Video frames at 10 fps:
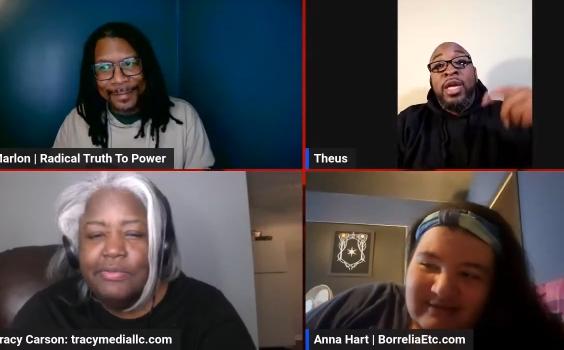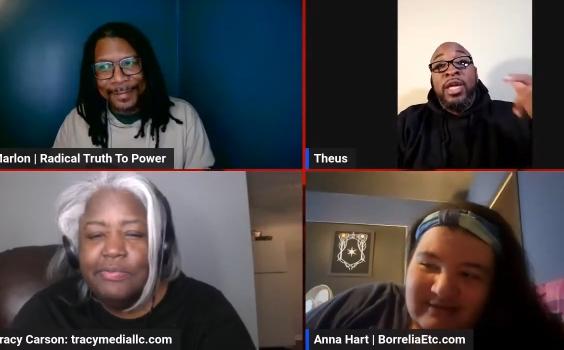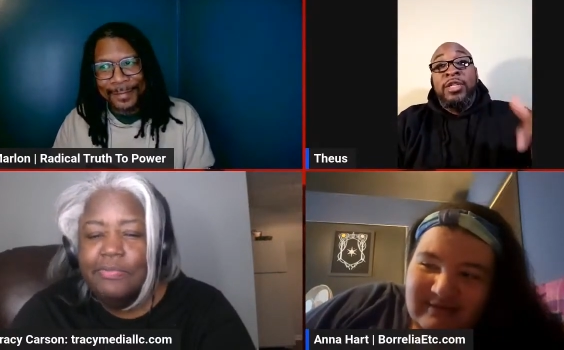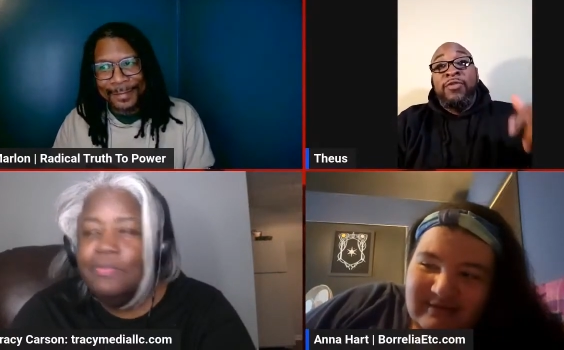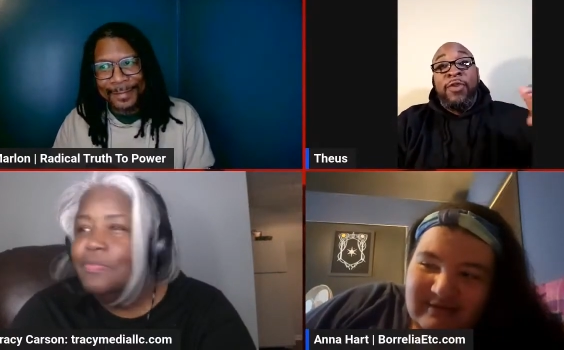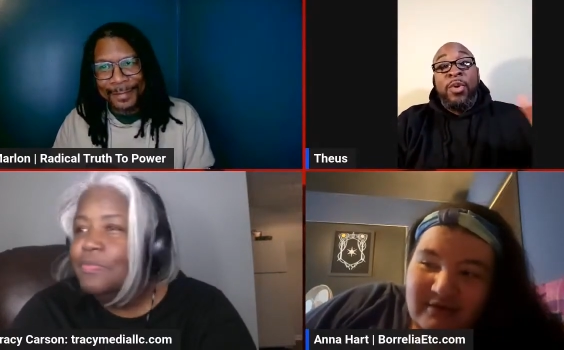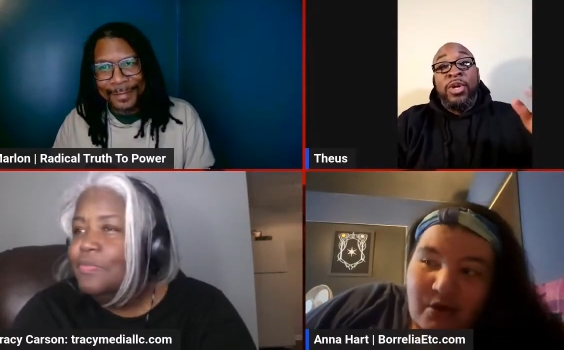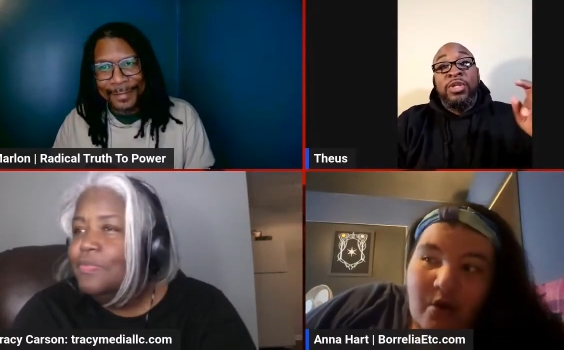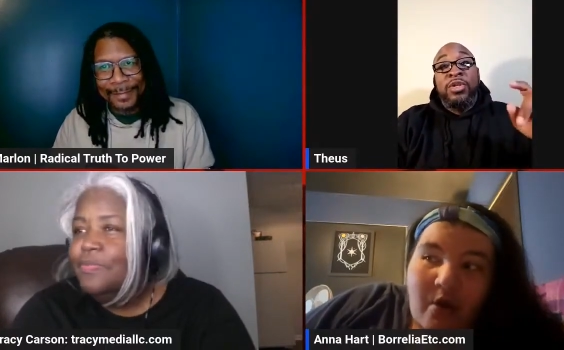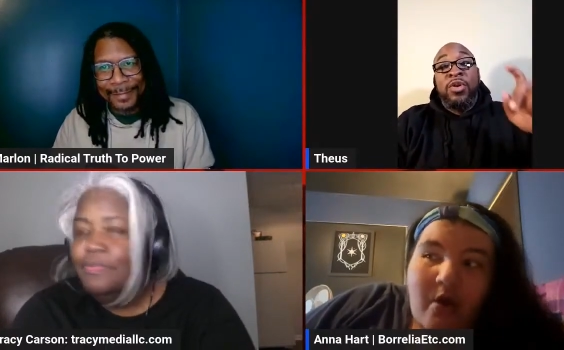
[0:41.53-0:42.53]
Speaker 1: it's
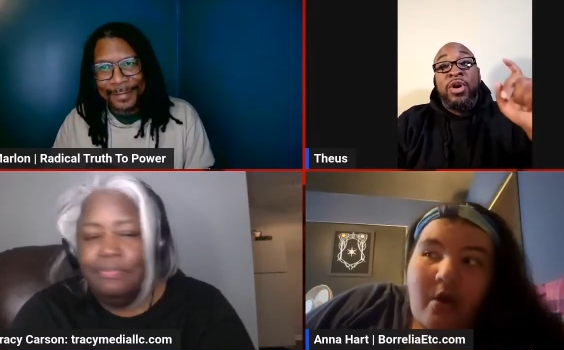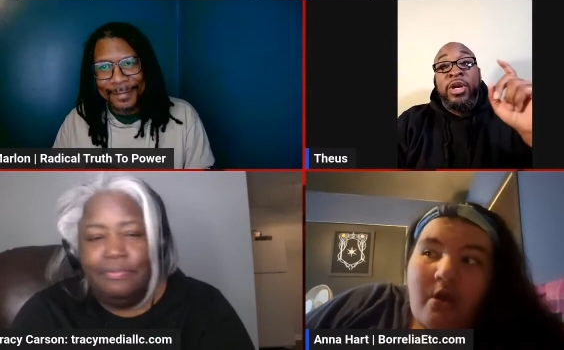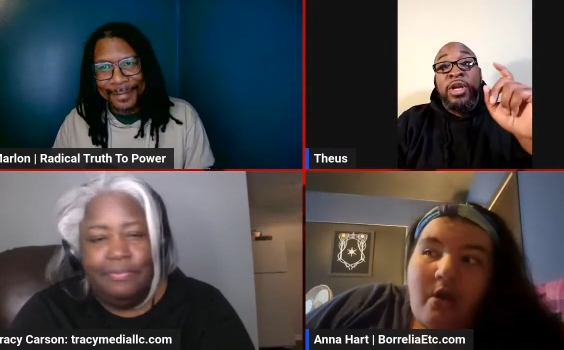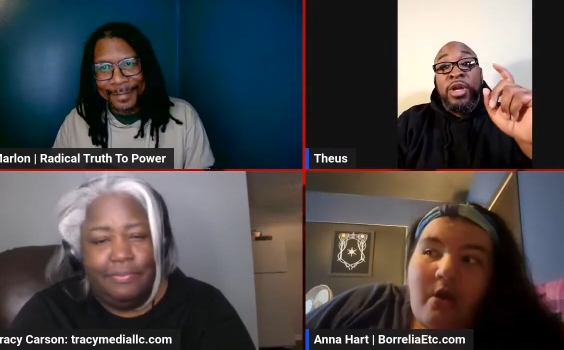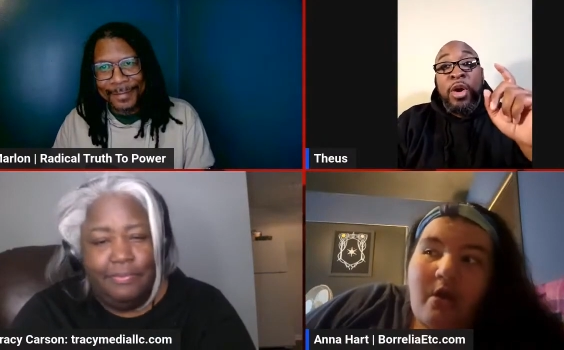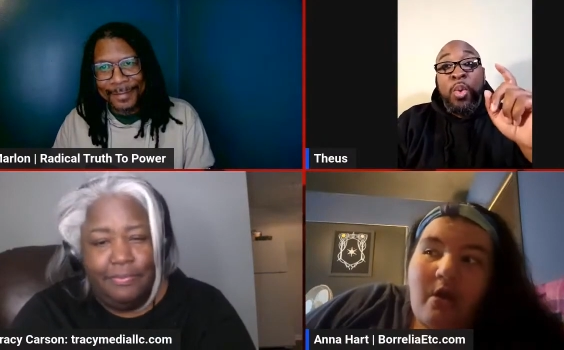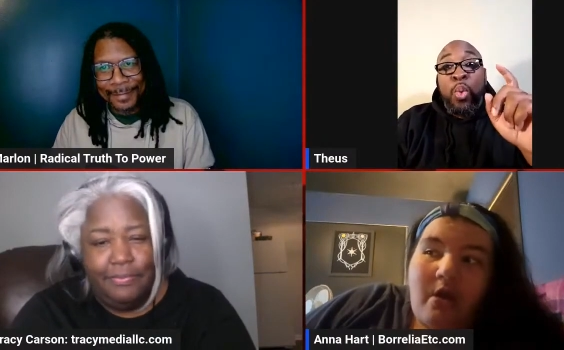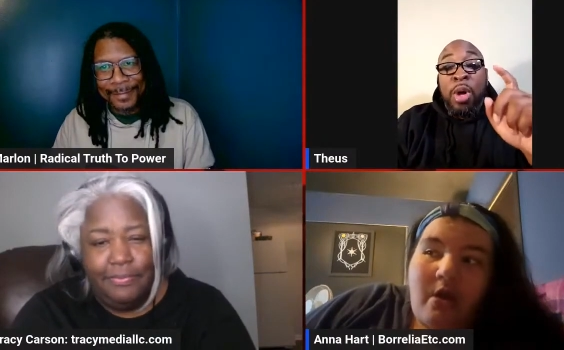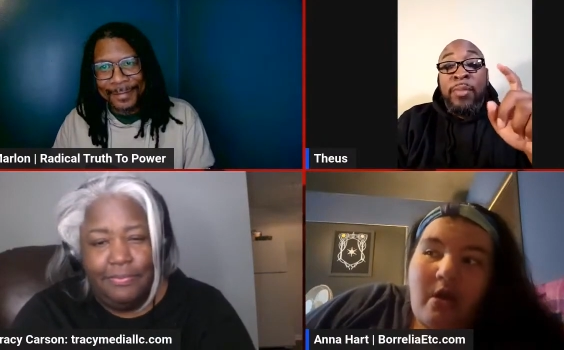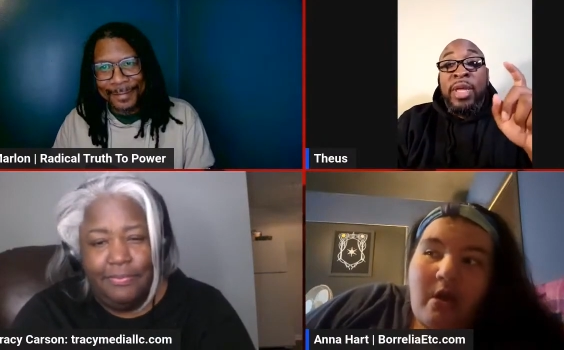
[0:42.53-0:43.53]
focused on a
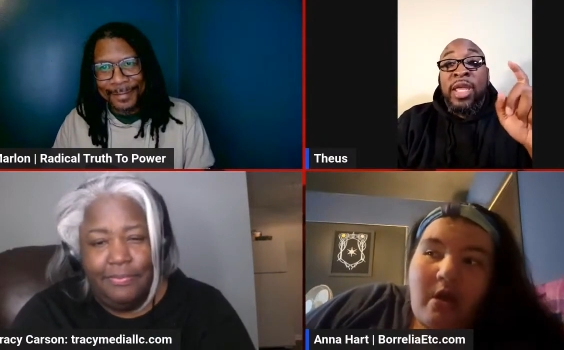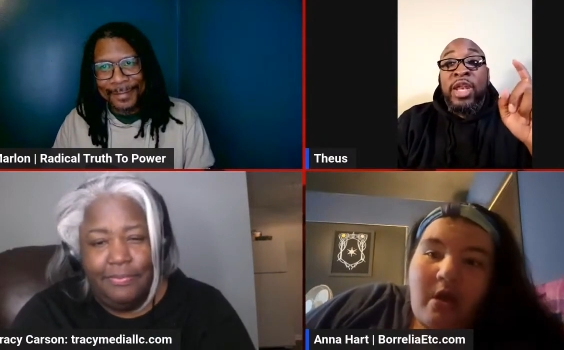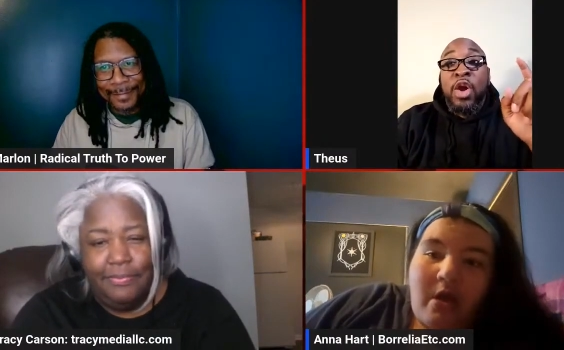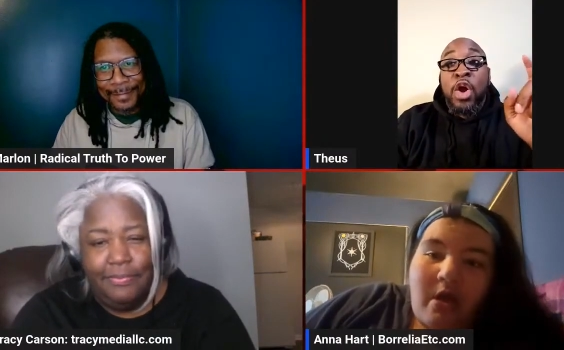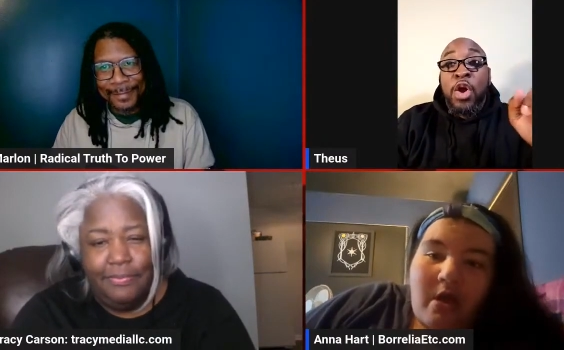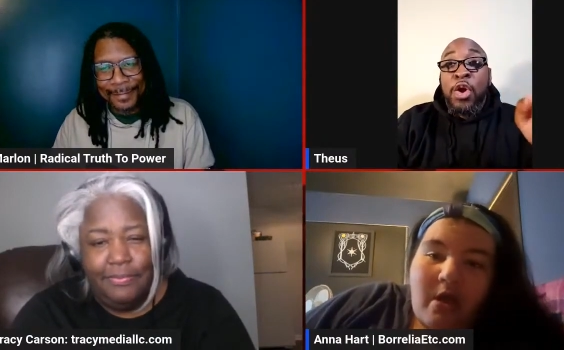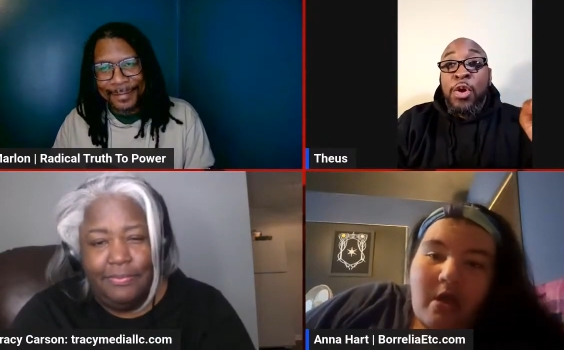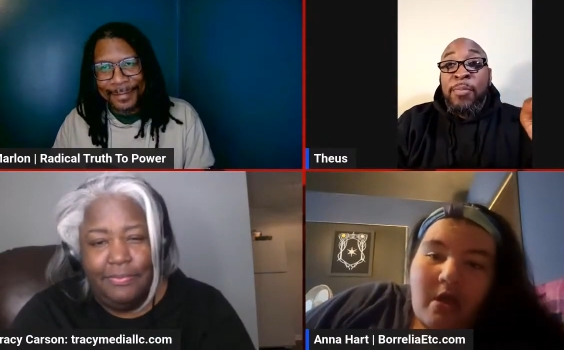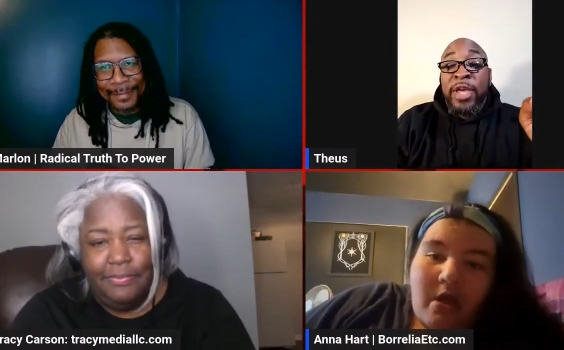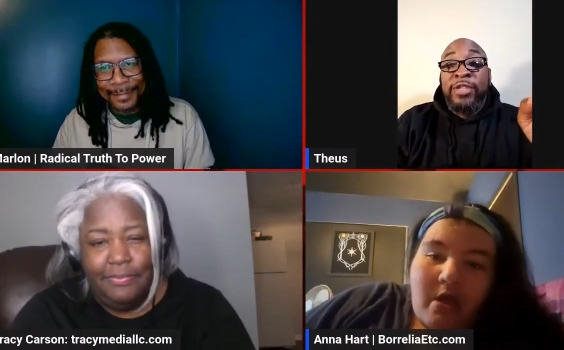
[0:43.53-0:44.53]
woman and
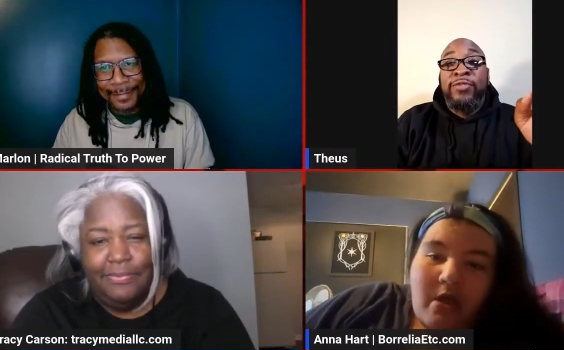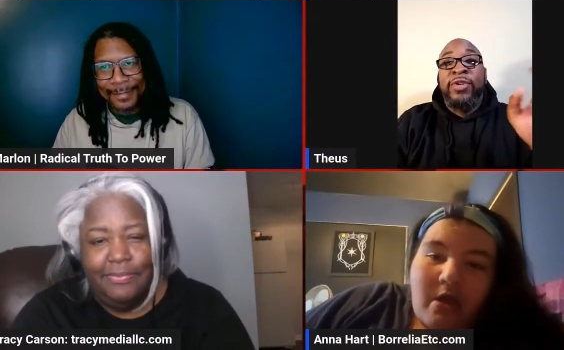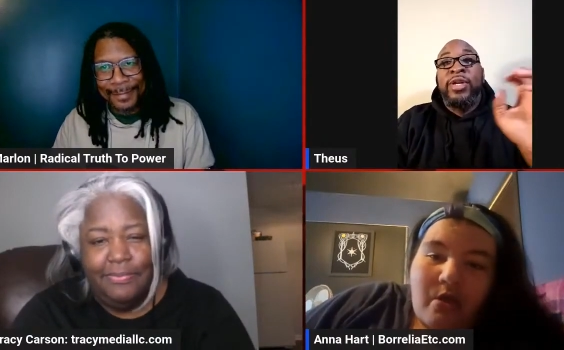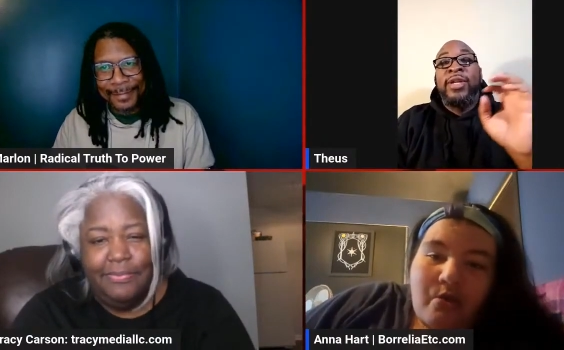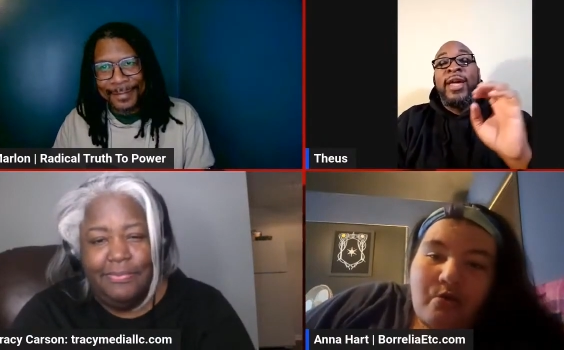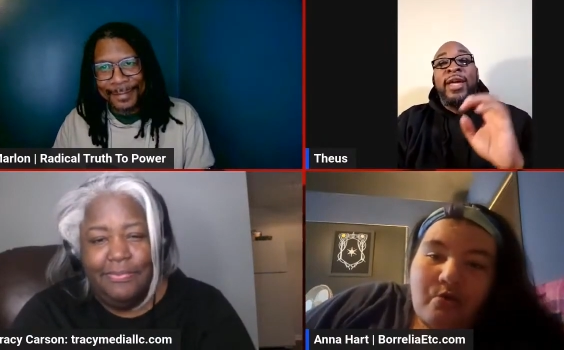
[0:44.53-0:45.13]
her best friend